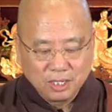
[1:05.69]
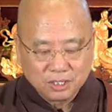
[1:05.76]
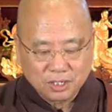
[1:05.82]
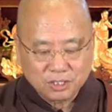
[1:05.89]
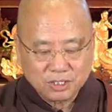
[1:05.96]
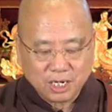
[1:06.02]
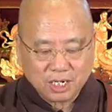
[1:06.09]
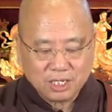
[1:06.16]

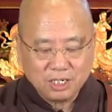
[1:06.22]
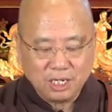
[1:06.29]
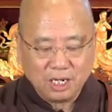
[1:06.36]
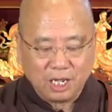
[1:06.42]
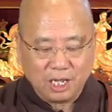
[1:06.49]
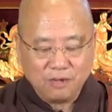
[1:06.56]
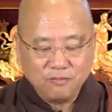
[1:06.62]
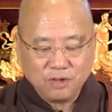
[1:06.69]
The second,
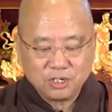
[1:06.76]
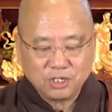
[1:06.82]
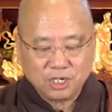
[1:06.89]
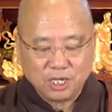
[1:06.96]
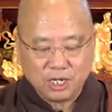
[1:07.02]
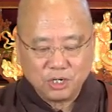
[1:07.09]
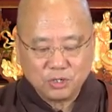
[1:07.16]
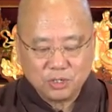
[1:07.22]

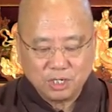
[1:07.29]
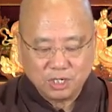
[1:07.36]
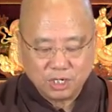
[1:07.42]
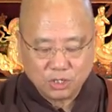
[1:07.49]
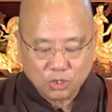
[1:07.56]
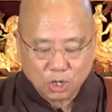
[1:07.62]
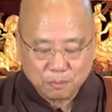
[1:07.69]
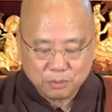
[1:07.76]
investigation and
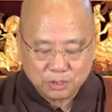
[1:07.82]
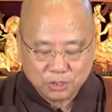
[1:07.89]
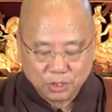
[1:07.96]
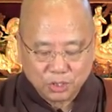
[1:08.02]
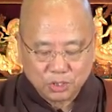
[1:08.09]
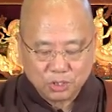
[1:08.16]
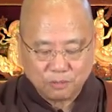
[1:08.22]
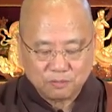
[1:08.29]

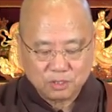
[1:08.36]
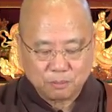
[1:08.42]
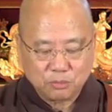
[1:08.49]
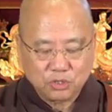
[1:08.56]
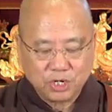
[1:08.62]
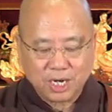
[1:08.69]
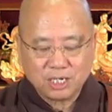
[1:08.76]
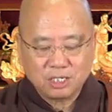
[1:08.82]
interpretation of
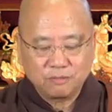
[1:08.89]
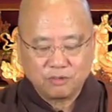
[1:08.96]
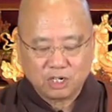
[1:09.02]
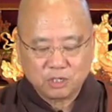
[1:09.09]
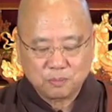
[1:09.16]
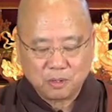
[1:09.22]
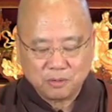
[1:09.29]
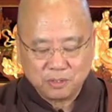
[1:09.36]
subjective
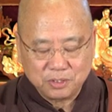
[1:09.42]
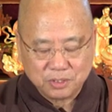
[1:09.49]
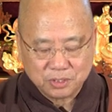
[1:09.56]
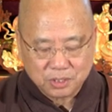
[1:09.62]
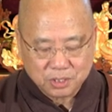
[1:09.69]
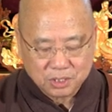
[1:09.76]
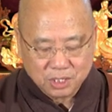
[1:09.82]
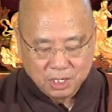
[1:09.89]

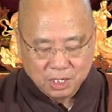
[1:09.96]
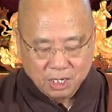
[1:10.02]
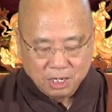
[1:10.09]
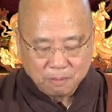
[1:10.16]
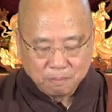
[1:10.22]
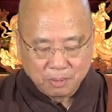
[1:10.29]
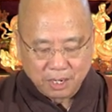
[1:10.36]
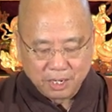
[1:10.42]
experiences
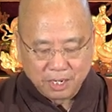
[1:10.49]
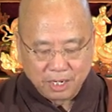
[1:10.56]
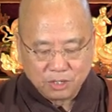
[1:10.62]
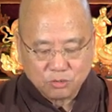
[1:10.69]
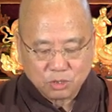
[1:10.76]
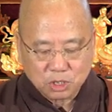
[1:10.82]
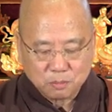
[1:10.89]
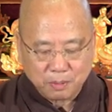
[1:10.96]
by
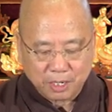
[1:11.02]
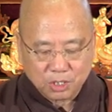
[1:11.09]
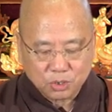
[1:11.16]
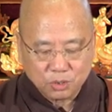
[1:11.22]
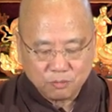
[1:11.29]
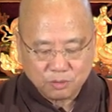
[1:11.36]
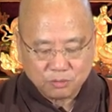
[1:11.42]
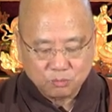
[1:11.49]

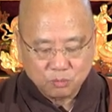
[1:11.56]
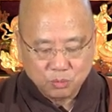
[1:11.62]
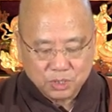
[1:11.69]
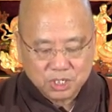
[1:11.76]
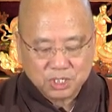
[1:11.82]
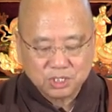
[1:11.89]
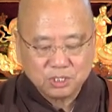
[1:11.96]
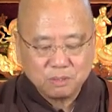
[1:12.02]
introspection with
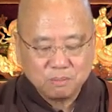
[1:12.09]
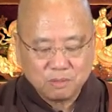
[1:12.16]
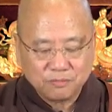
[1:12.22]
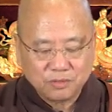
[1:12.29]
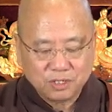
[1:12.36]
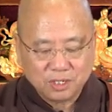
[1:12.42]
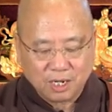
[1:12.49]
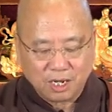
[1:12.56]
wisdom
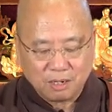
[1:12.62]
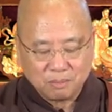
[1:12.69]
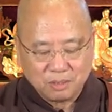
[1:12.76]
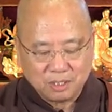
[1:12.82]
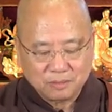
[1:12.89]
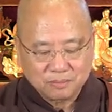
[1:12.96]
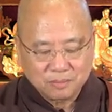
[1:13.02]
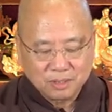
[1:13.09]
of the
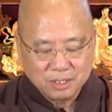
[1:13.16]
Dharma.